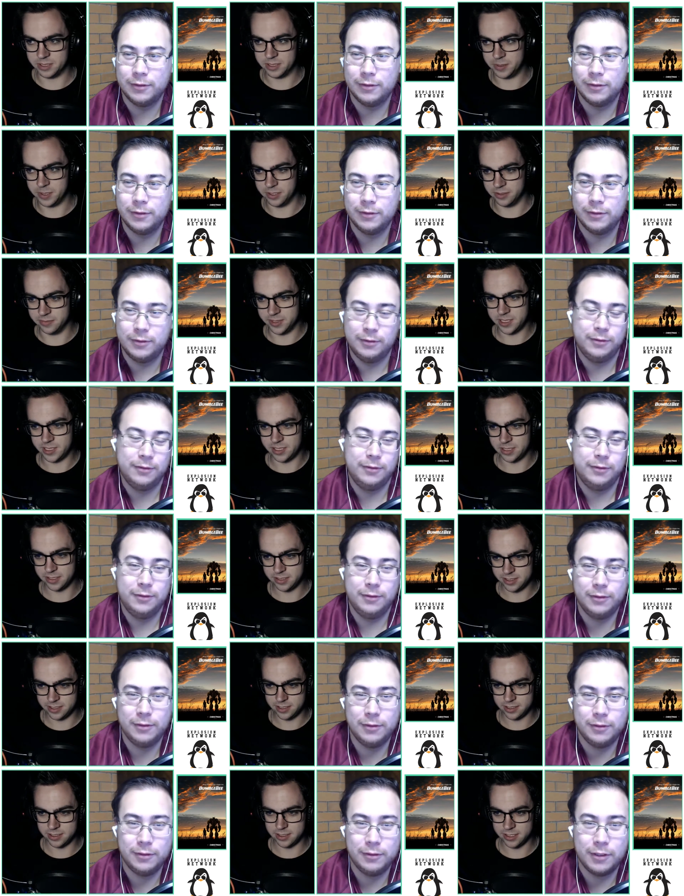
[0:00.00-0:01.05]
Speaker 1: films?
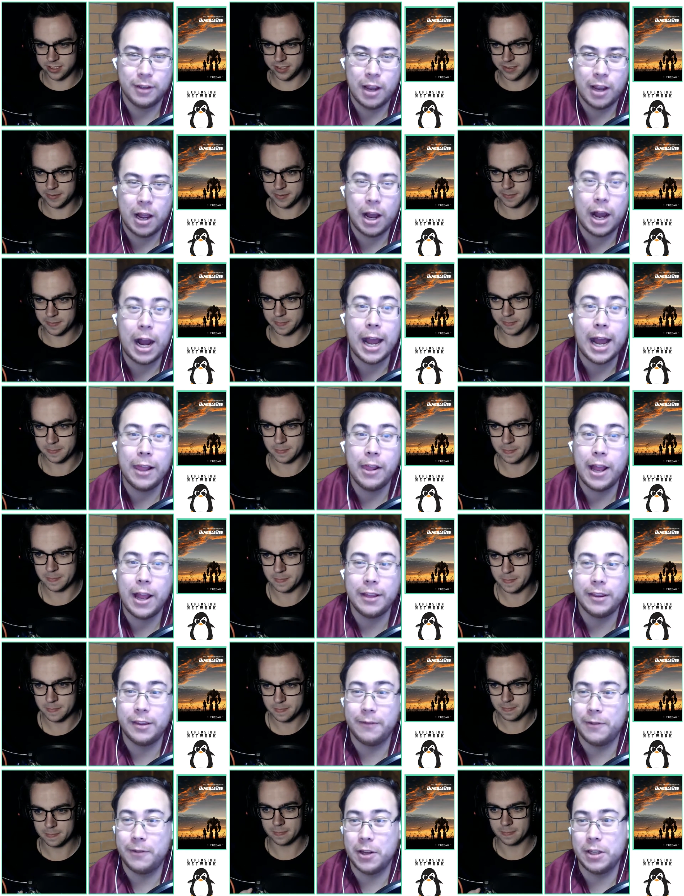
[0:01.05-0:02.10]
Speaker 2: I
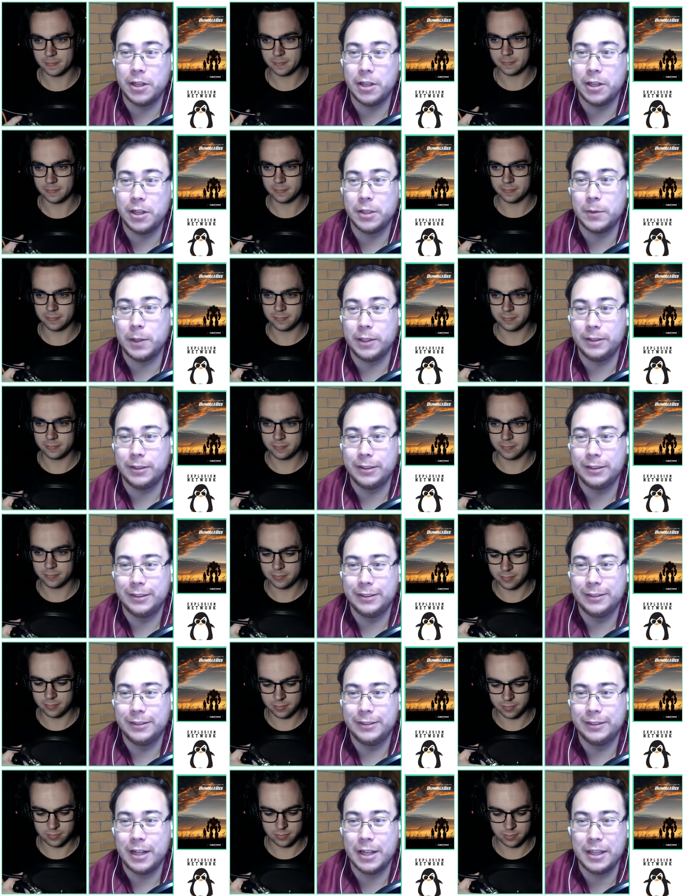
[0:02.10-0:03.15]
like the first one.
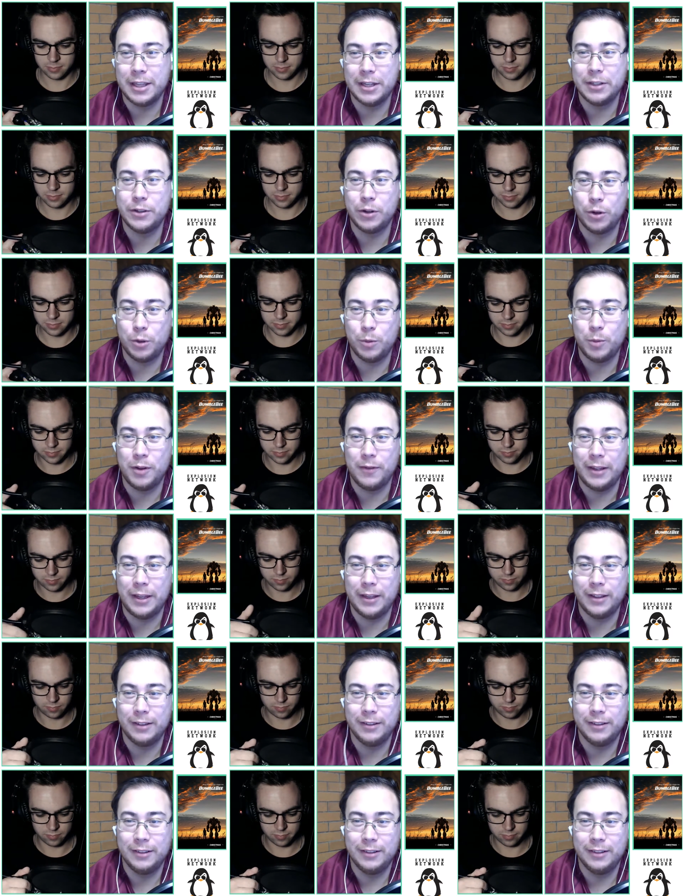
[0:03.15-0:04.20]
I think it's a good movie.
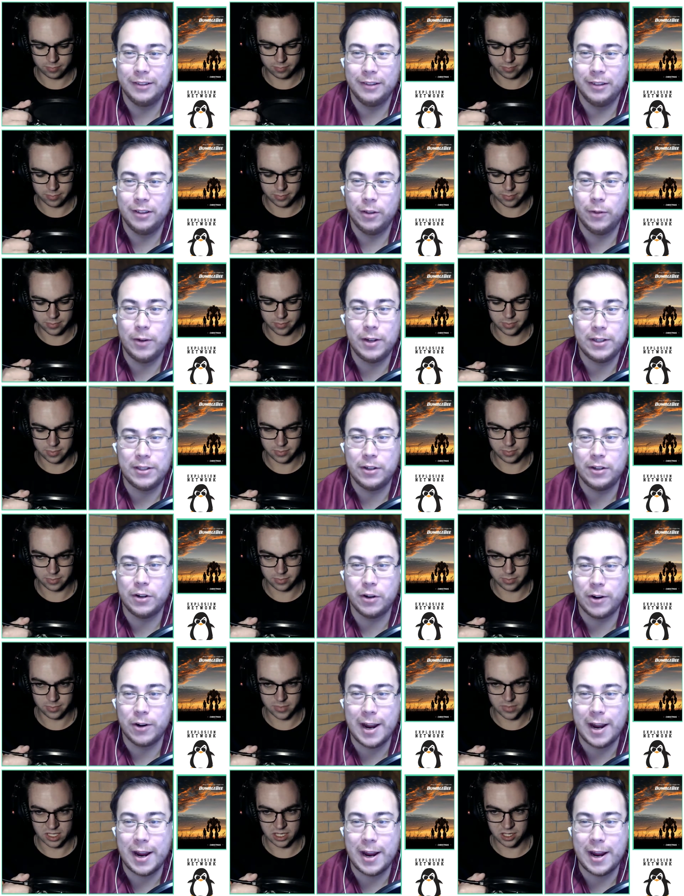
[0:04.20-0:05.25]
Speaker 1: The rest are
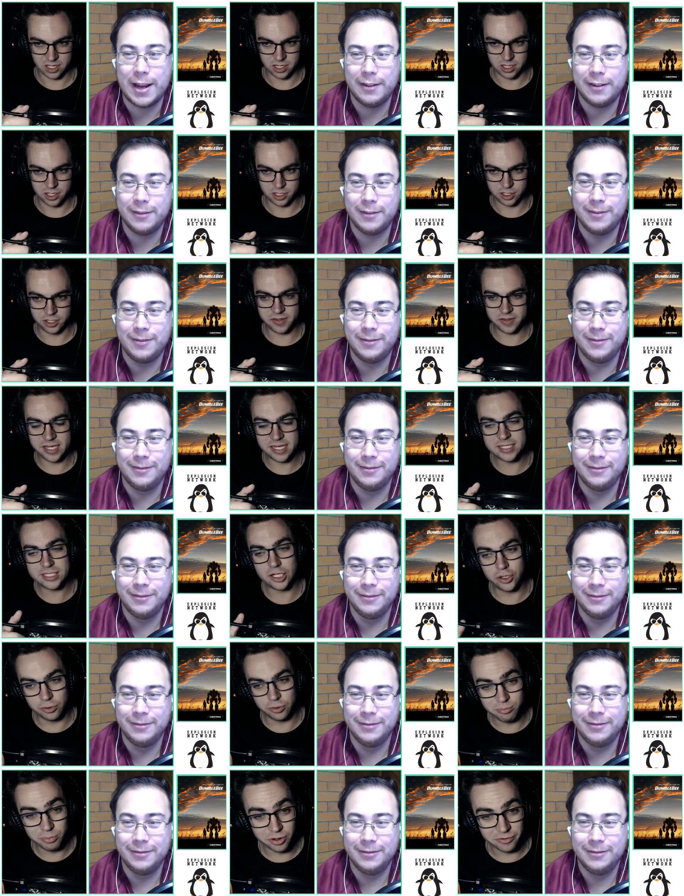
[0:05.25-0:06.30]
not great. Do you think it's a
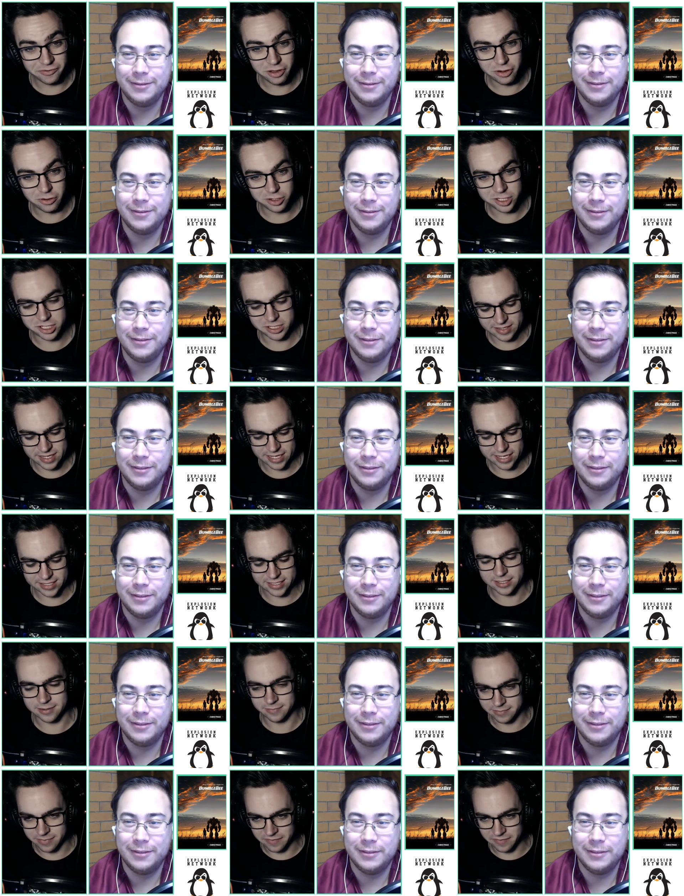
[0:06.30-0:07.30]
good movie, or do you just think it's a